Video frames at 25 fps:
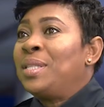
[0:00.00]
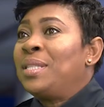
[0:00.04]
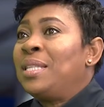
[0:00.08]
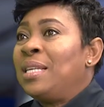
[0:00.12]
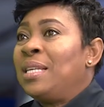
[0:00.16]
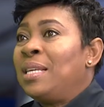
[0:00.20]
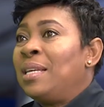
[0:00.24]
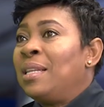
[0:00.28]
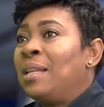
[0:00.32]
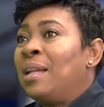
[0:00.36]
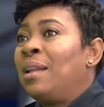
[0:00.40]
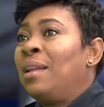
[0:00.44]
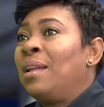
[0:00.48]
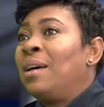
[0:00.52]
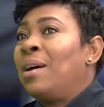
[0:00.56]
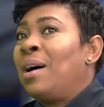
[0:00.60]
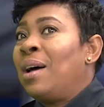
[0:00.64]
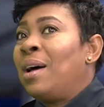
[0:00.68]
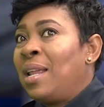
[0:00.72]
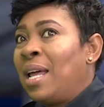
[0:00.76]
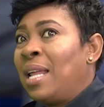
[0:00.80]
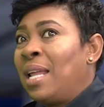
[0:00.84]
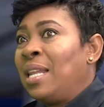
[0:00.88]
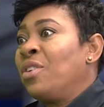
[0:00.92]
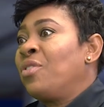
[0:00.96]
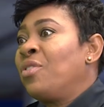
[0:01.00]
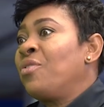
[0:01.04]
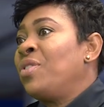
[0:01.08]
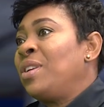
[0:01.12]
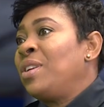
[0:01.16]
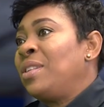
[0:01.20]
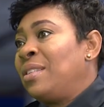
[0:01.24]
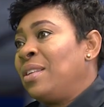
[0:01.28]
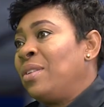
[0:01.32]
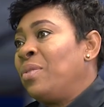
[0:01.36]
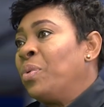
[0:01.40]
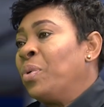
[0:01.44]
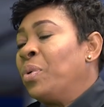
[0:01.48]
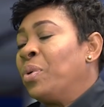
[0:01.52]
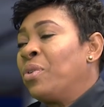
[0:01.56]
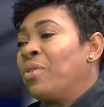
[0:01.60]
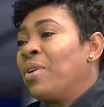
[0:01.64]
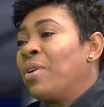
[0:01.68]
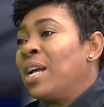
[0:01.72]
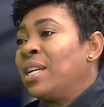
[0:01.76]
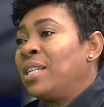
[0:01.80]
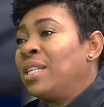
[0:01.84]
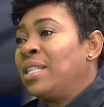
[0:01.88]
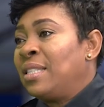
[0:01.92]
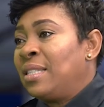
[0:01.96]
seen an increase in road
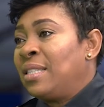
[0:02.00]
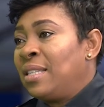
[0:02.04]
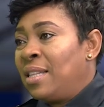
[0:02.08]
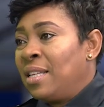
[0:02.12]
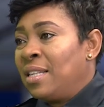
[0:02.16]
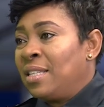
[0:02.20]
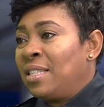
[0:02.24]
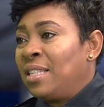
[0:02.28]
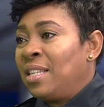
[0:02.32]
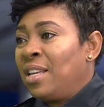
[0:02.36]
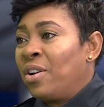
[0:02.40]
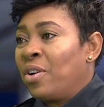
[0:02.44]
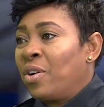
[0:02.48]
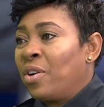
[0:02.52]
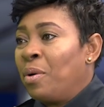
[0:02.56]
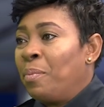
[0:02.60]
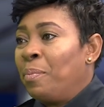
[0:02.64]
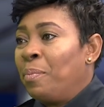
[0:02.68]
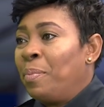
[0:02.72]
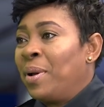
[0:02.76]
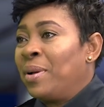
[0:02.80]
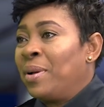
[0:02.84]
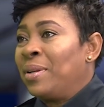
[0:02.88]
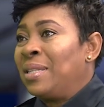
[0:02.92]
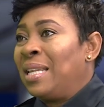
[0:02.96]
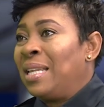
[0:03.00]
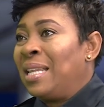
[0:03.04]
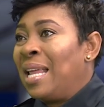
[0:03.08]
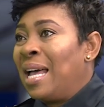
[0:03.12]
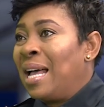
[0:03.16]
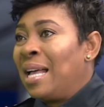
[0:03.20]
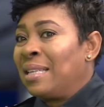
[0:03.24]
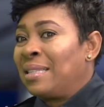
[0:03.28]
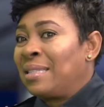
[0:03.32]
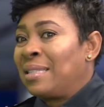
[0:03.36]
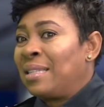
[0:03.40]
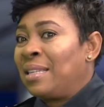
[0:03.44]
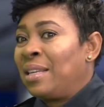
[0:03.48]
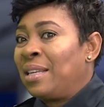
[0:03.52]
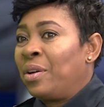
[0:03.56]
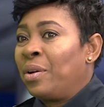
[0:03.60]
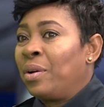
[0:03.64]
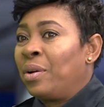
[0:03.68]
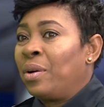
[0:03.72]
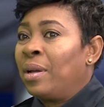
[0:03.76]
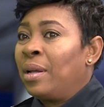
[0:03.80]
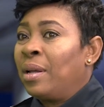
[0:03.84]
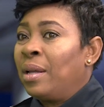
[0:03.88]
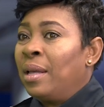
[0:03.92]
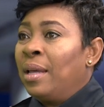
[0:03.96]
crashes this year compared to last
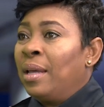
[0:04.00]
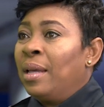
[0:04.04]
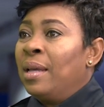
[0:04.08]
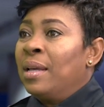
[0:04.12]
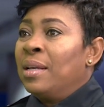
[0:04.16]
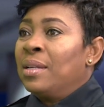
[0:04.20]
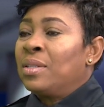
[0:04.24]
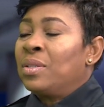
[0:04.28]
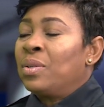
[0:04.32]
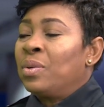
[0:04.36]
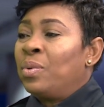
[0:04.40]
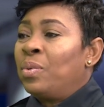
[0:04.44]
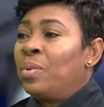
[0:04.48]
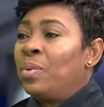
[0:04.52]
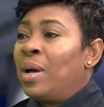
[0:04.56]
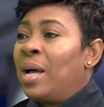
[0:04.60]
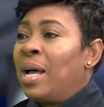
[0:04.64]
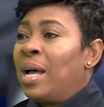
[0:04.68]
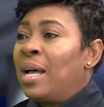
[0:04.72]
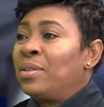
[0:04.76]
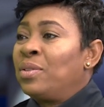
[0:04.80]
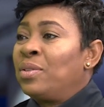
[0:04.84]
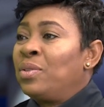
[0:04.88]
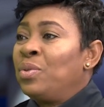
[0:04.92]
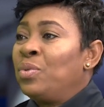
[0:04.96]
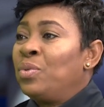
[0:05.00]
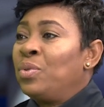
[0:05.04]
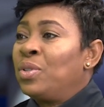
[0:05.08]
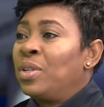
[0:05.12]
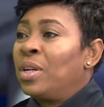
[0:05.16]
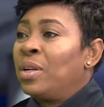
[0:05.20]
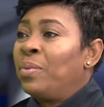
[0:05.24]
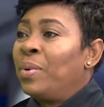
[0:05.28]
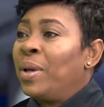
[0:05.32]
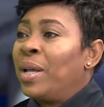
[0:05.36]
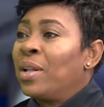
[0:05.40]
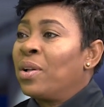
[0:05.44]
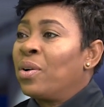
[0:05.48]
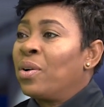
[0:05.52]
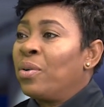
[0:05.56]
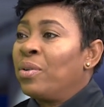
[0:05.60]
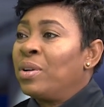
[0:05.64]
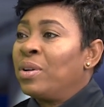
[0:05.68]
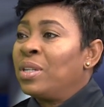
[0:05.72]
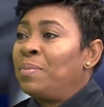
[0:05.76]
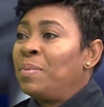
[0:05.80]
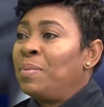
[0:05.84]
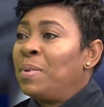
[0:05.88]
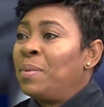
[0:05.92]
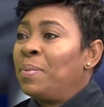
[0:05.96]
year. So as usual, we
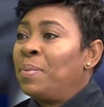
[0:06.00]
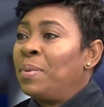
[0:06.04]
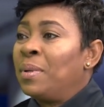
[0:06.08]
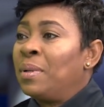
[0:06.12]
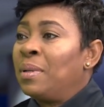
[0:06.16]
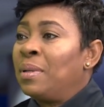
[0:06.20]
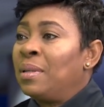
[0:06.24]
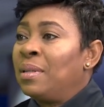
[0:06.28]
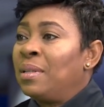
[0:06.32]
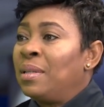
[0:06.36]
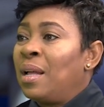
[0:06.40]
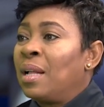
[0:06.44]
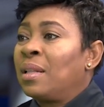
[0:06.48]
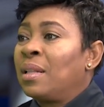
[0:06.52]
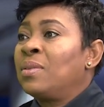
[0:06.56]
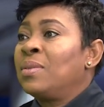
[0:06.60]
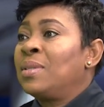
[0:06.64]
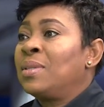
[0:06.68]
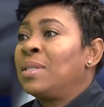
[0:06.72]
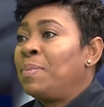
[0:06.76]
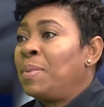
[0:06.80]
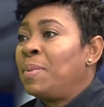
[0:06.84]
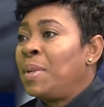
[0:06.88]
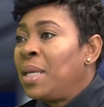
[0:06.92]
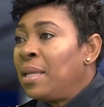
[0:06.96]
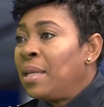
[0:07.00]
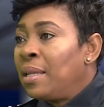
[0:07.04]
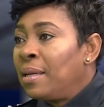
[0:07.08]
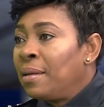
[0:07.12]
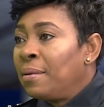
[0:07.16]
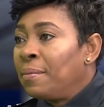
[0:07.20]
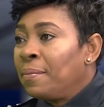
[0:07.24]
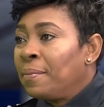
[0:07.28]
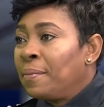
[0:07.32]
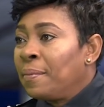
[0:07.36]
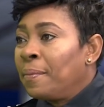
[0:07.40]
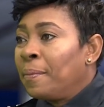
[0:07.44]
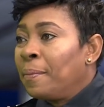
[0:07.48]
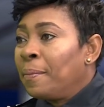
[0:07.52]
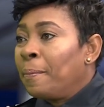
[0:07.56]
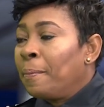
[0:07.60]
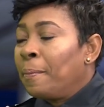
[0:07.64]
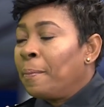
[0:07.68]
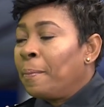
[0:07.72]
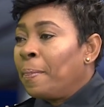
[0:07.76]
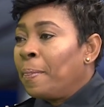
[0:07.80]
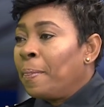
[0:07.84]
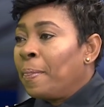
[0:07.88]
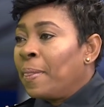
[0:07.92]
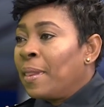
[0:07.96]
encourage people not to speed.
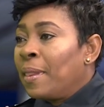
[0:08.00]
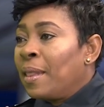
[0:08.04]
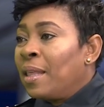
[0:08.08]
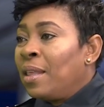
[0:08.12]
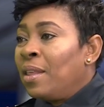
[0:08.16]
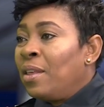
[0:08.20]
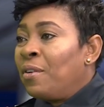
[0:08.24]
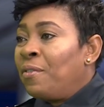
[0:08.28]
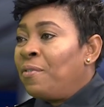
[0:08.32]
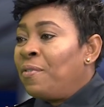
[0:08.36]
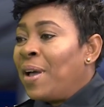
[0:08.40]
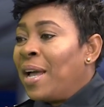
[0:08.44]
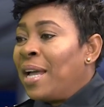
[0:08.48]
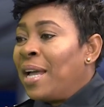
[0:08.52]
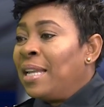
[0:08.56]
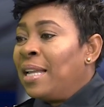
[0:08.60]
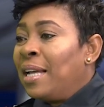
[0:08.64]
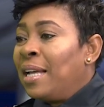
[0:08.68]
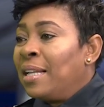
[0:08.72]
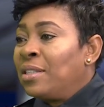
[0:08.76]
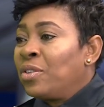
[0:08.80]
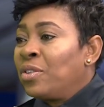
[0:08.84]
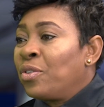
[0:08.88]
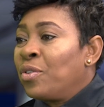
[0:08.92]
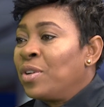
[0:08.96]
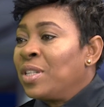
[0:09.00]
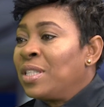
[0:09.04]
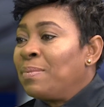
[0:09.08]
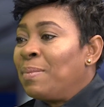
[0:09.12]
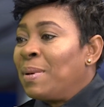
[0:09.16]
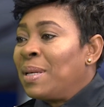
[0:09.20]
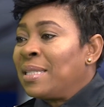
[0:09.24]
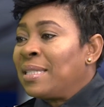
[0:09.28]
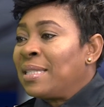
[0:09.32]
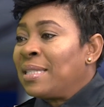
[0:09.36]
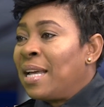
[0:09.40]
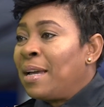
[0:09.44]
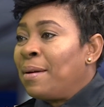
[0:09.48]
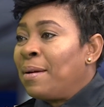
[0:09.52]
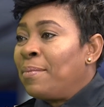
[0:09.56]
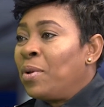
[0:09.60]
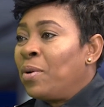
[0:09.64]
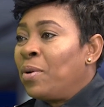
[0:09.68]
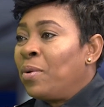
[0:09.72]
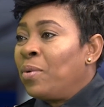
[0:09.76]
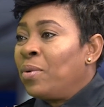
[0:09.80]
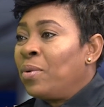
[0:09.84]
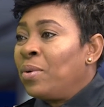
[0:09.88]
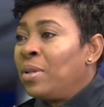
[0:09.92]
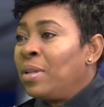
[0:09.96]
You find that Christmas time
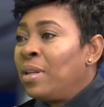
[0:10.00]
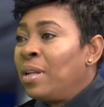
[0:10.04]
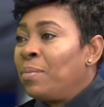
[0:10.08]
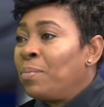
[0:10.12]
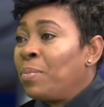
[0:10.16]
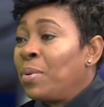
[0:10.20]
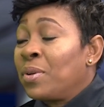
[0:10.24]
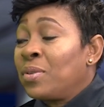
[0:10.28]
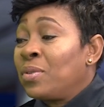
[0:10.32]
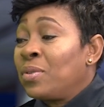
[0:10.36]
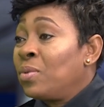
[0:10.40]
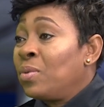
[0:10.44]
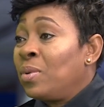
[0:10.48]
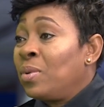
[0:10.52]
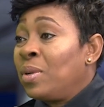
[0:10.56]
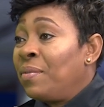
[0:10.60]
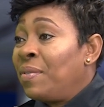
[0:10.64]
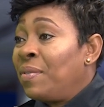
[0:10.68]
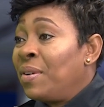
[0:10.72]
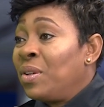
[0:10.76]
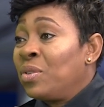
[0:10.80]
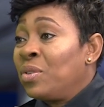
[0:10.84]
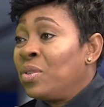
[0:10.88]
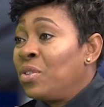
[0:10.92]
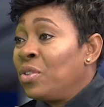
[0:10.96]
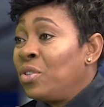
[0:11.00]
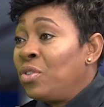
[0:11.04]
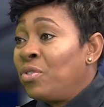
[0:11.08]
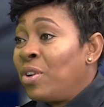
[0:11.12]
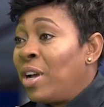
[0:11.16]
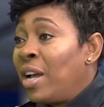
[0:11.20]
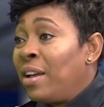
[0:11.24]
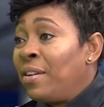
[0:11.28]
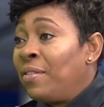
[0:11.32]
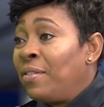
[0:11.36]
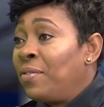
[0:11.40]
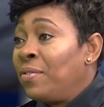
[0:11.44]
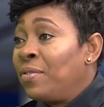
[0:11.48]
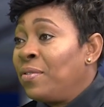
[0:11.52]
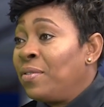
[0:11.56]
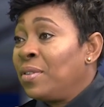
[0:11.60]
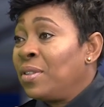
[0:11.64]
now, persons who never used to drive